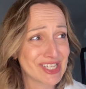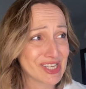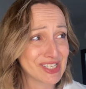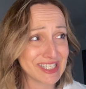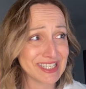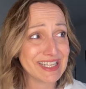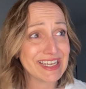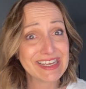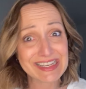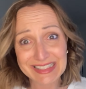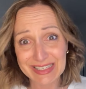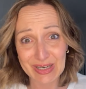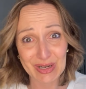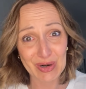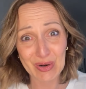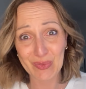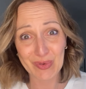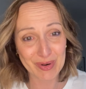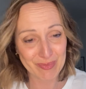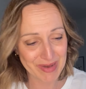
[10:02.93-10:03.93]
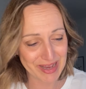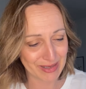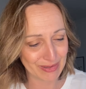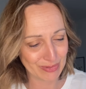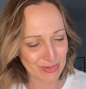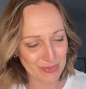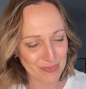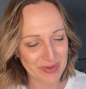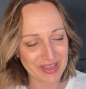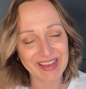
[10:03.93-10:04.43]
as it is, and I don't want to make it
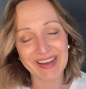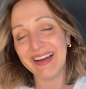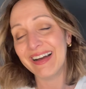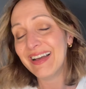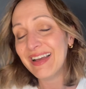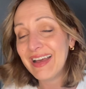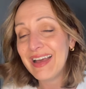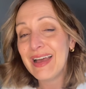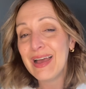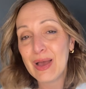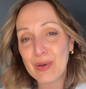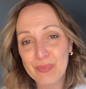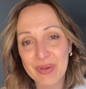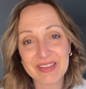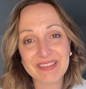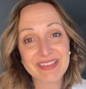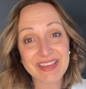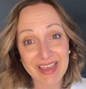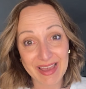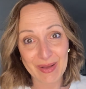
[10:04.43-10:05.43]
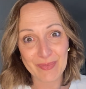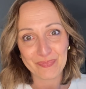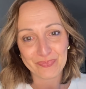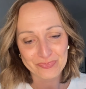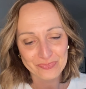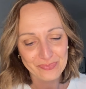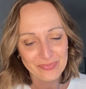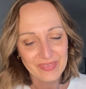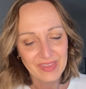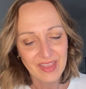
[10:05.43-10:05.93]
look bigger. But yeah,
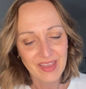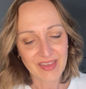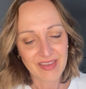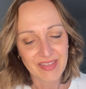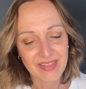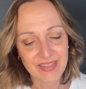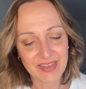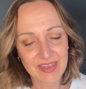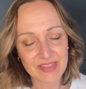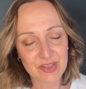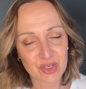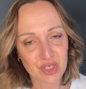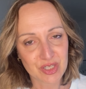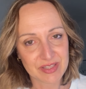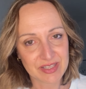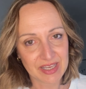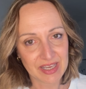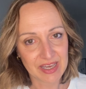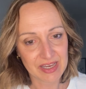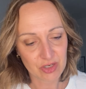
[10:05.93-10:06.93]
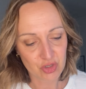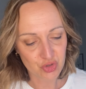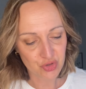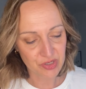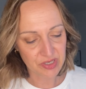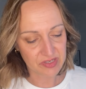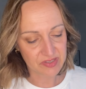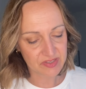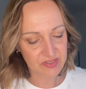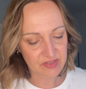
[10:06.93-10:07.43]
they're the key
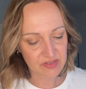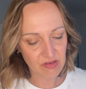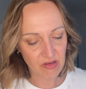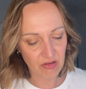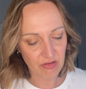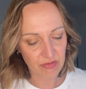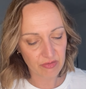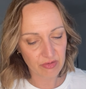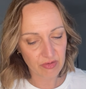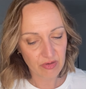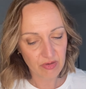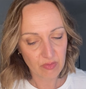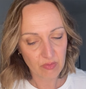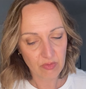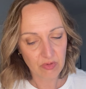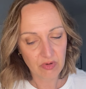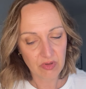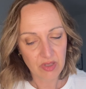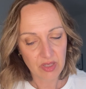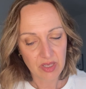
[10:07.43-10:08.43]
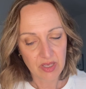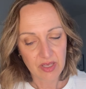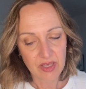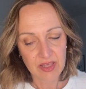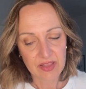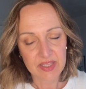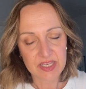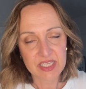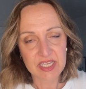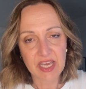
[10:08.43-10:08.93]
tricks. So
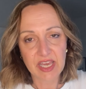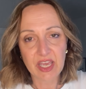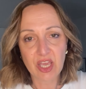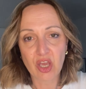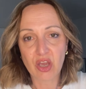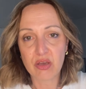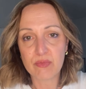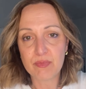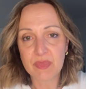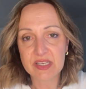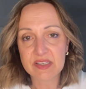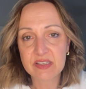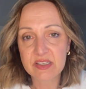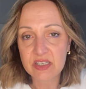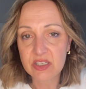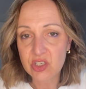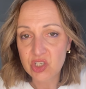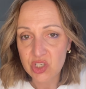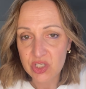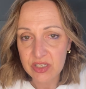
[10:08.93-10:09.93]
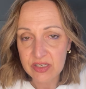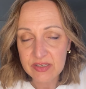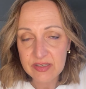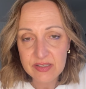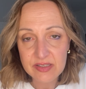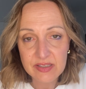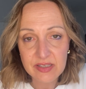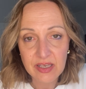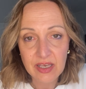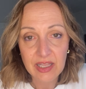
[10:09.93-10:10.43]
the take-home message
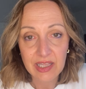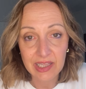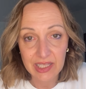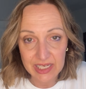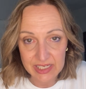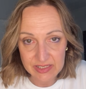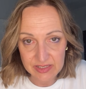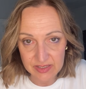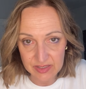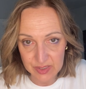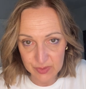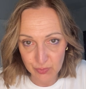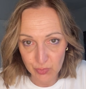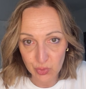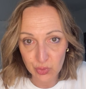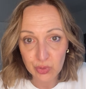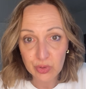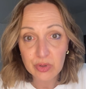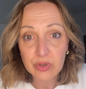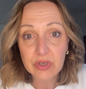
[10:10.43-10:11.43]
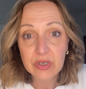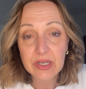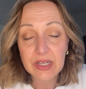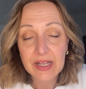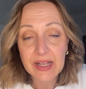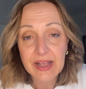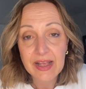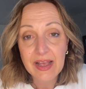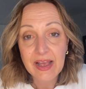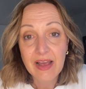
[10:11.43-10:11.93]
is less is more.
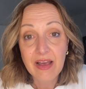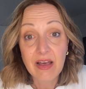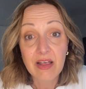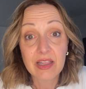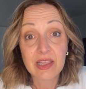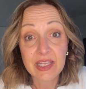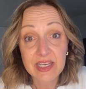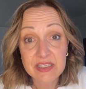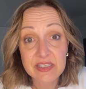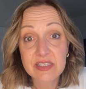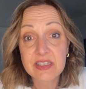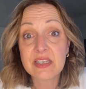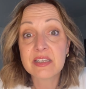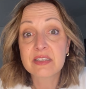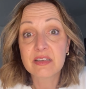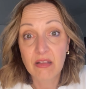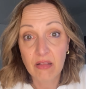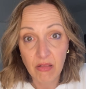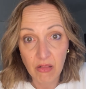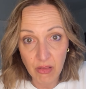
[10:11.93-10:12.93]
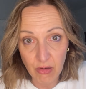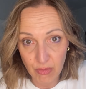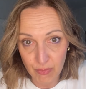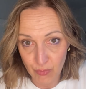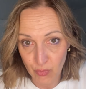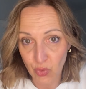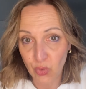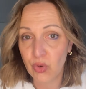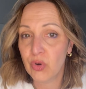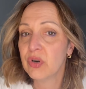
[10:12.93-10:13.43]
Less is a lot
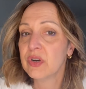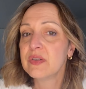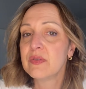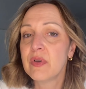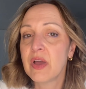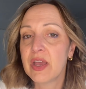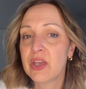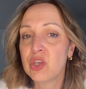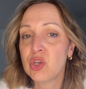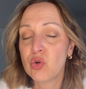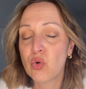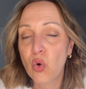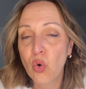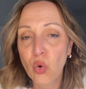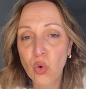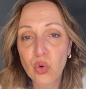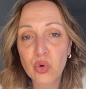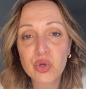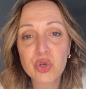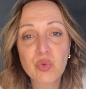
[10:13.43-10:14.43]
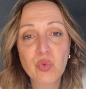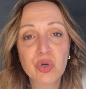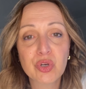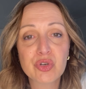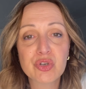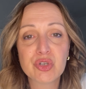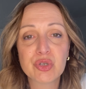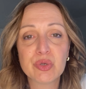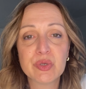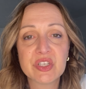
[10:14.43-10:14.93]
more. All you want to
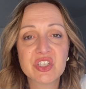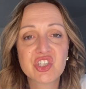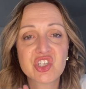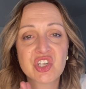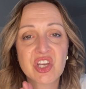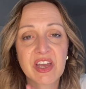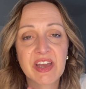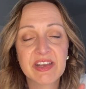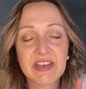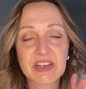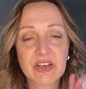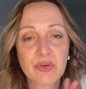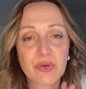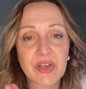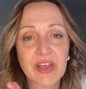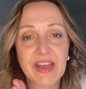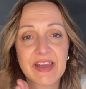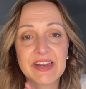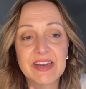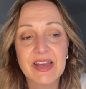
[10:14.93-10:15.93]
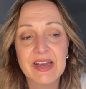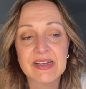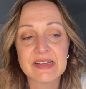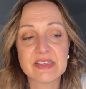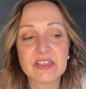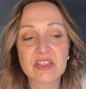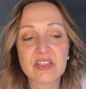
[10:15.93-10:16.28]
do is create a